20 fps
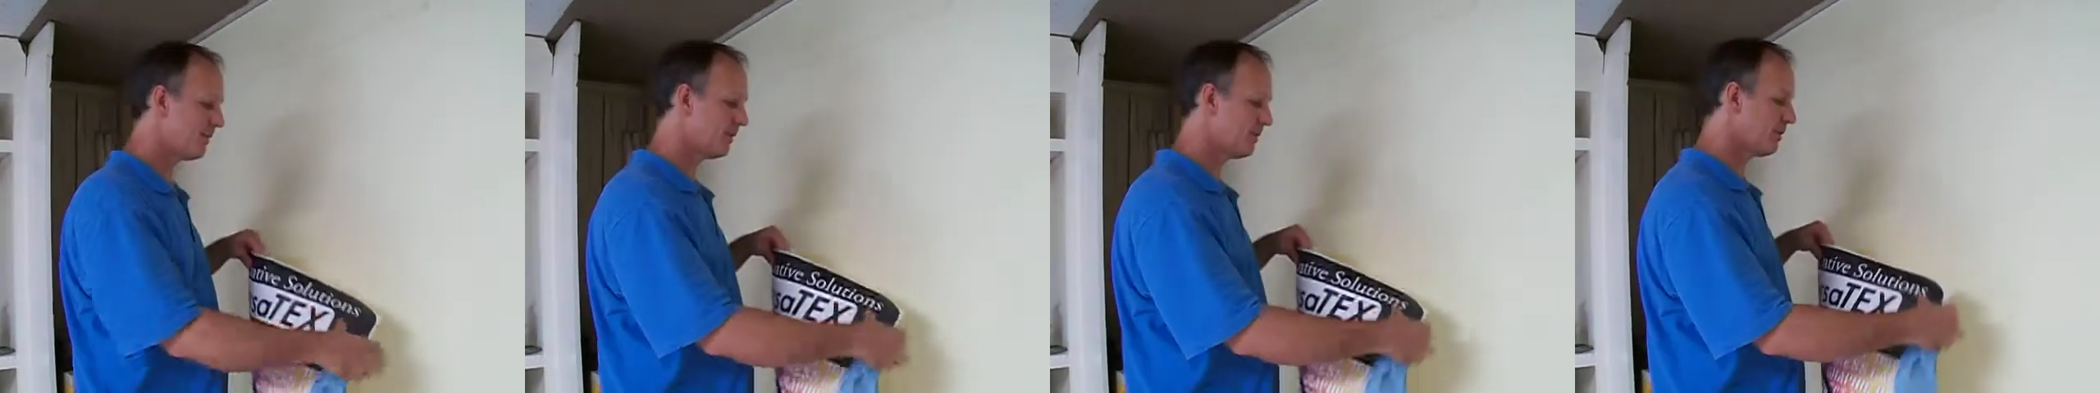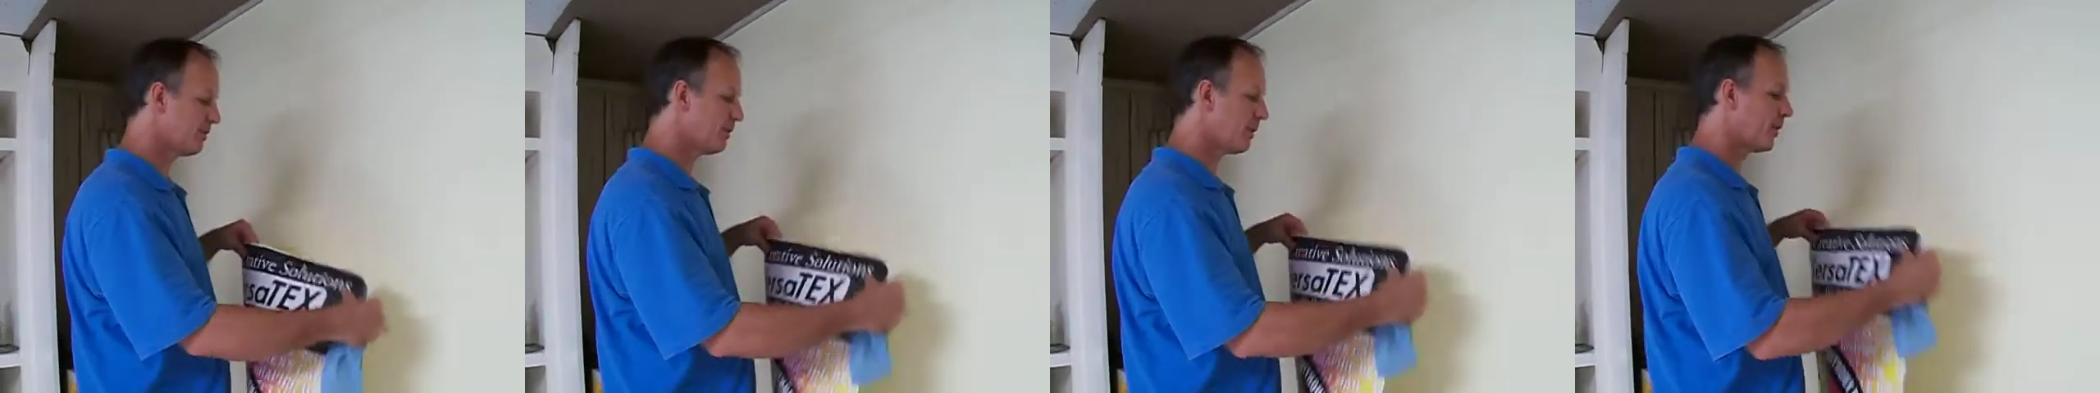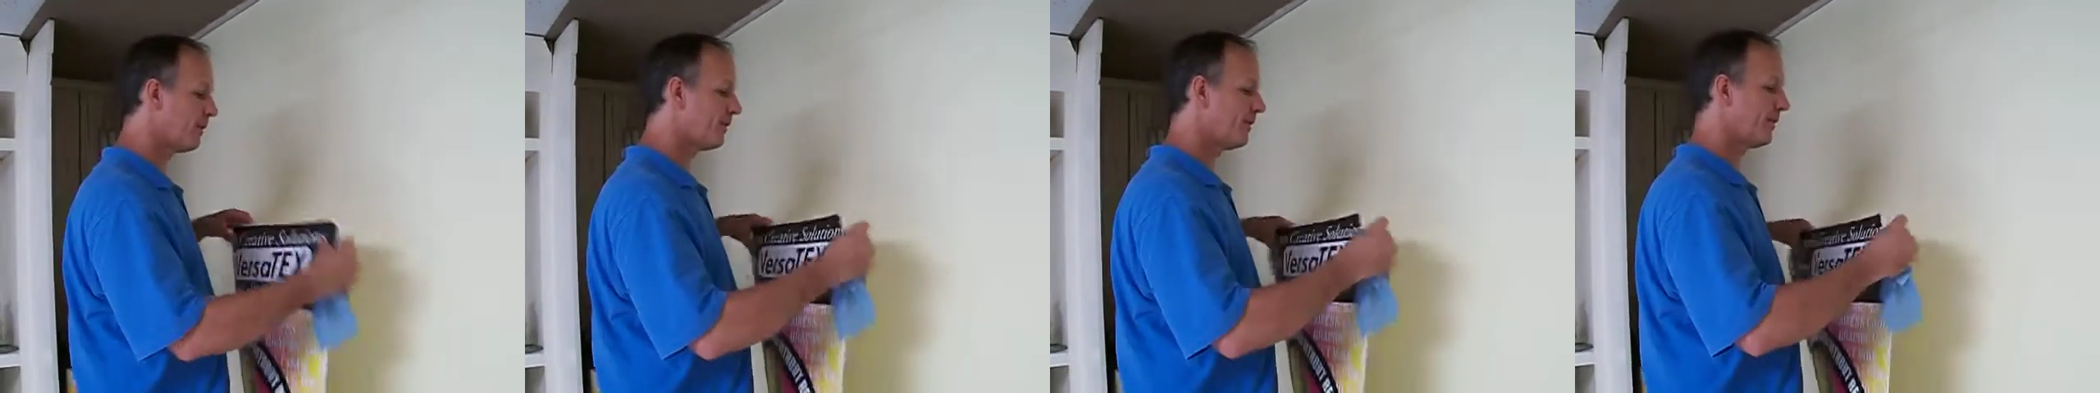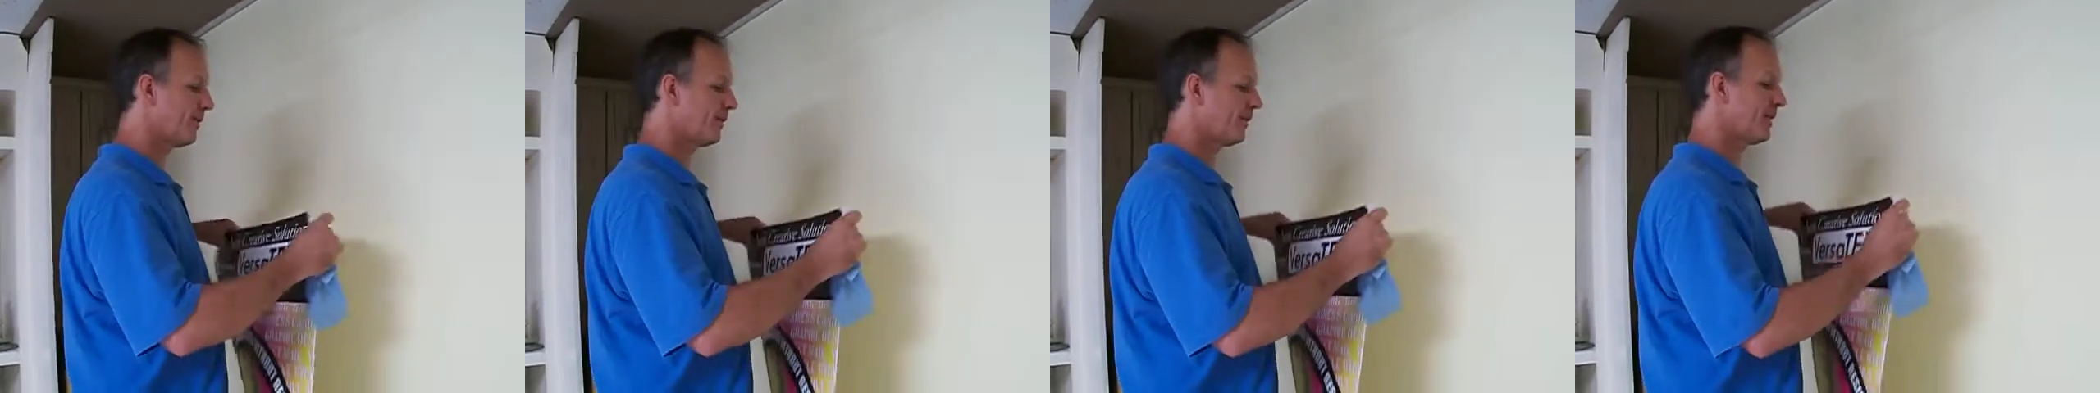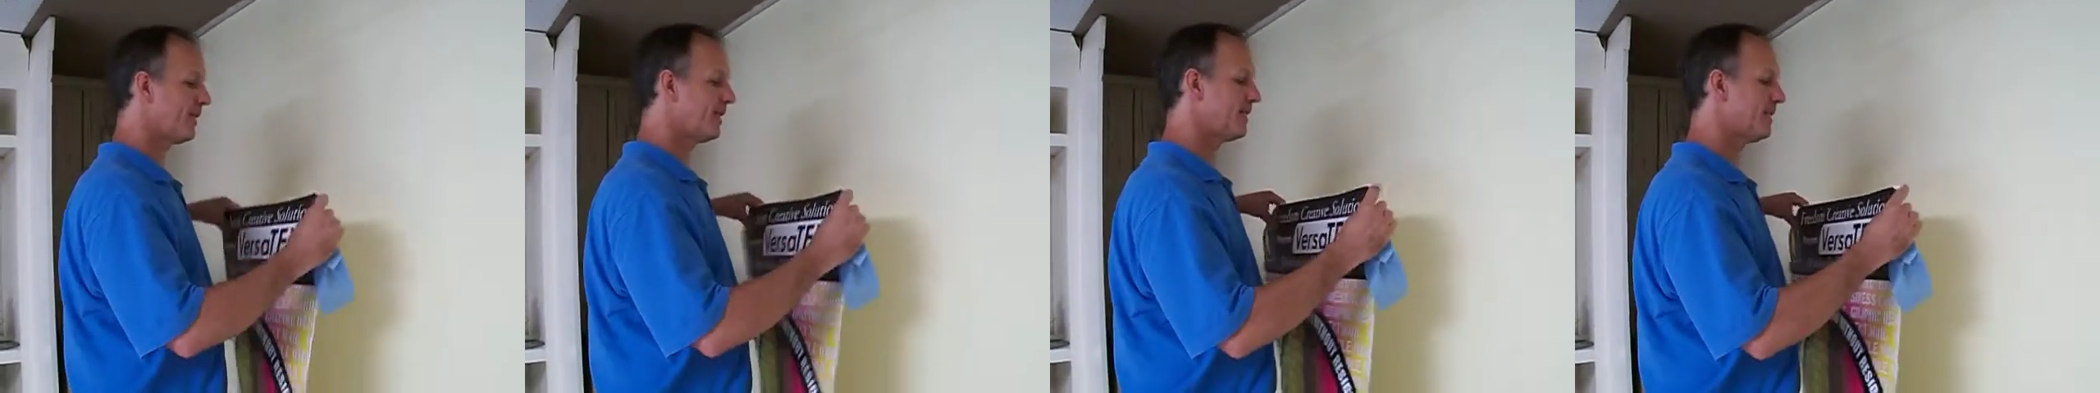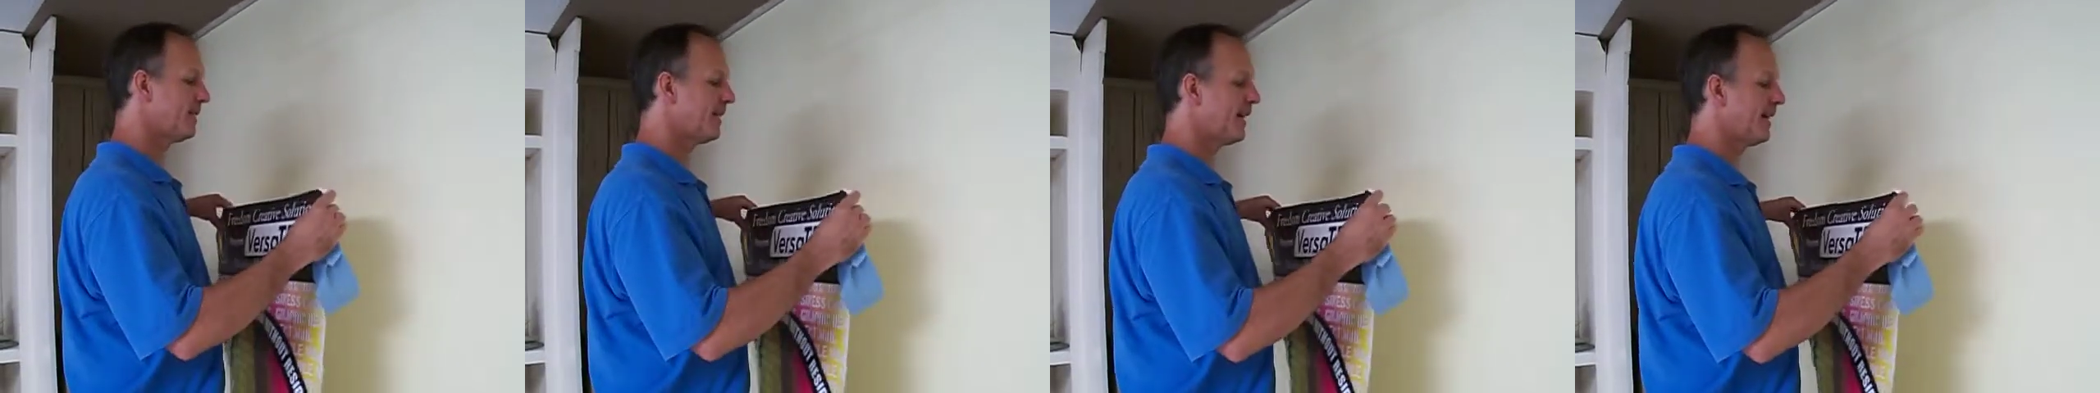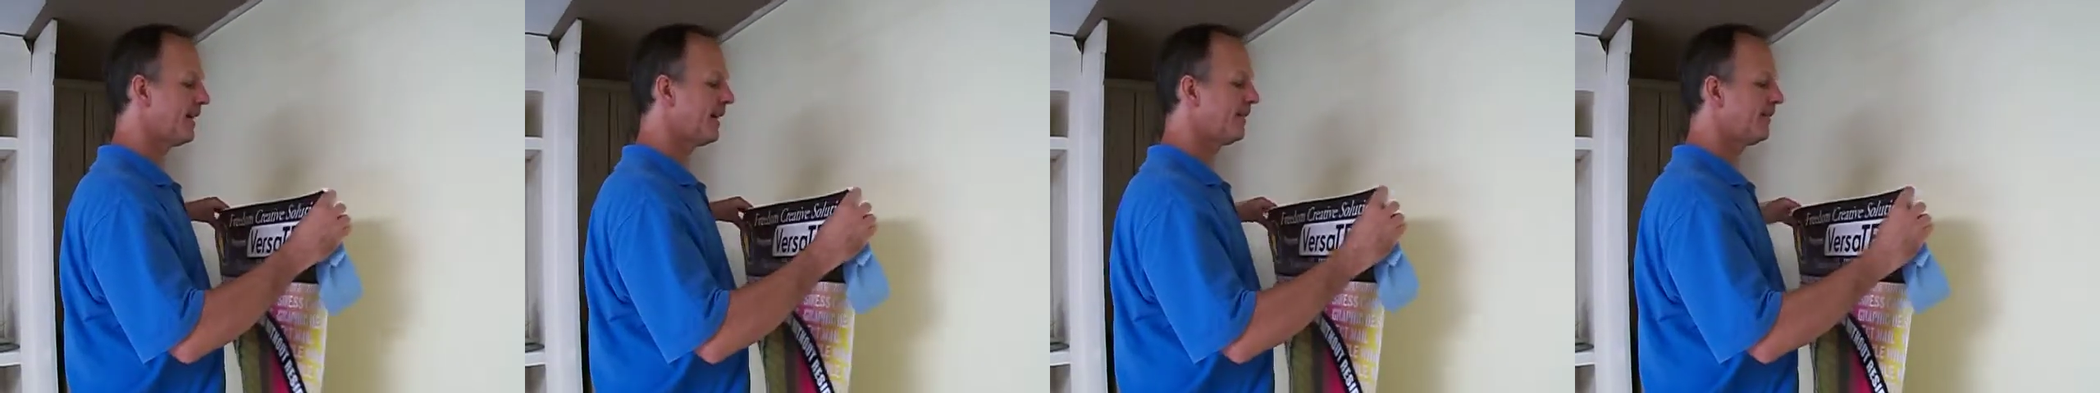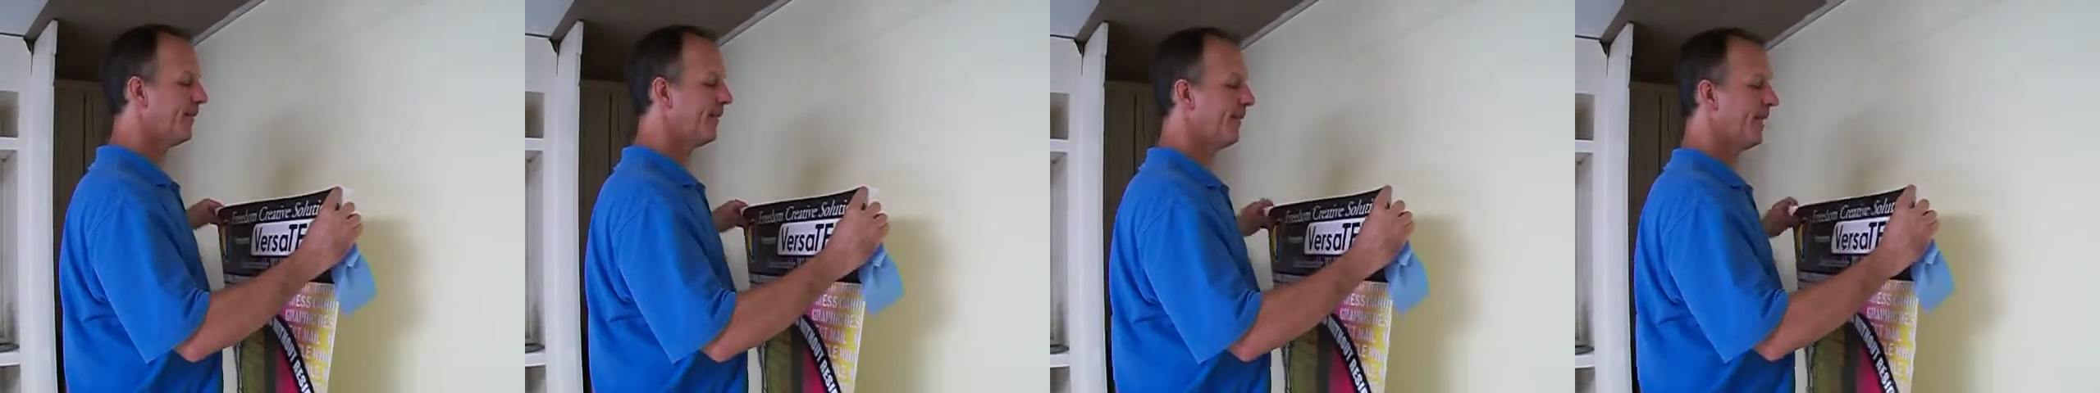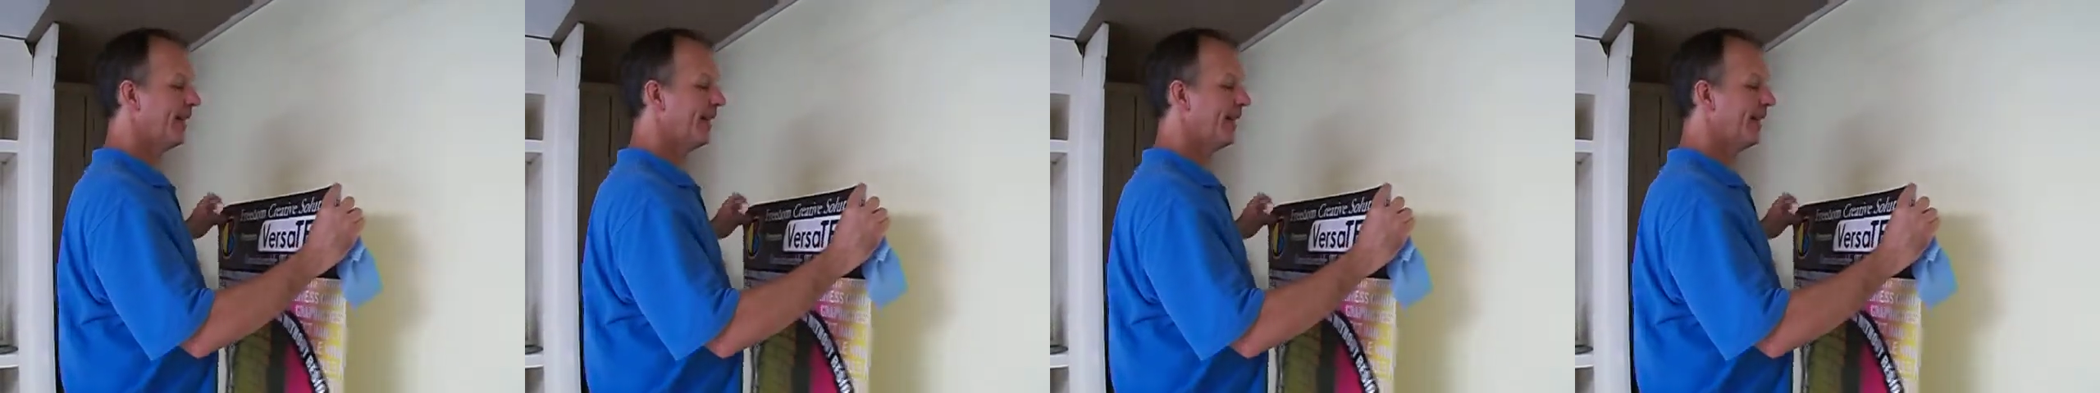so it's perfect for inside.